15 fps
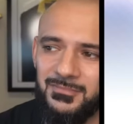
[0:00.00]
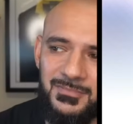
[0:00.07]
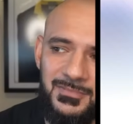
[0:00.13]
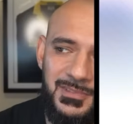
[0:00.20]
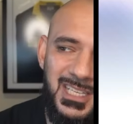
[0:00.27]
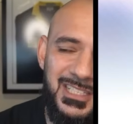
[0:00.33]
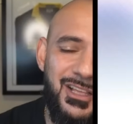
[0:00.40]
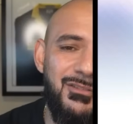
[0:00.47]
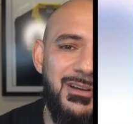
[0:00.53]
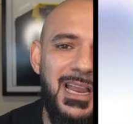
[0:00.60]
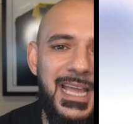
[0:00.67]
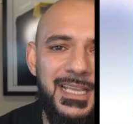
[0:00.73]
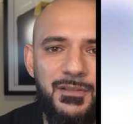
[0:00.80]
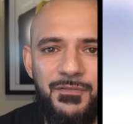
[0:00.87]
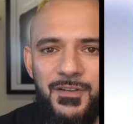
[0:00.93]
don't
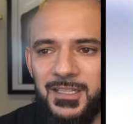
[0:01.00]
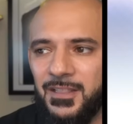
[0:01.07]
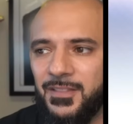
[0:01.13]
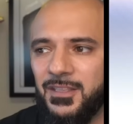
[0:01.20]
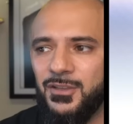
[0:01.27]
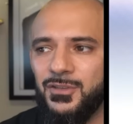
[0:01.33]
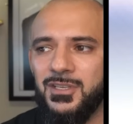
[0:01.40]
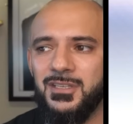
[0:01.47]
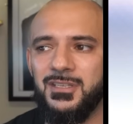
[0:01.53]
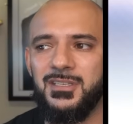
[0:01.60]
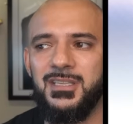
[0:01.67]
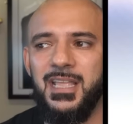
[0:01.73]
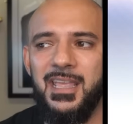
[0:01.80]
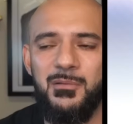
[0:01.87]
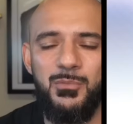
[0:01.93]
like the fact that they're using
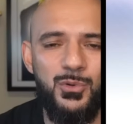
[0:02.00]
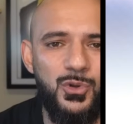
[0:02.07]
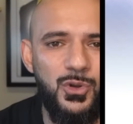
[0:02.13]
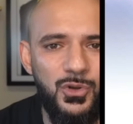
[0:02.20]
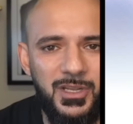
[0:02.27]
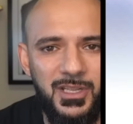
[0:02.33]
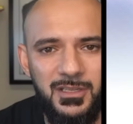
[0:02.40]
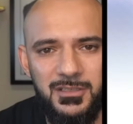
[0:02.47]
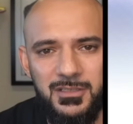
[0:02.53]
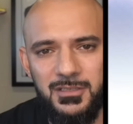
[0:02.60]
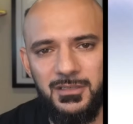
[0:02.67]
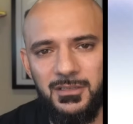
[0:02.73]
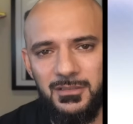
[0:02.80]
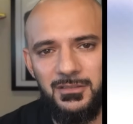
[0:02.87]
stable coins.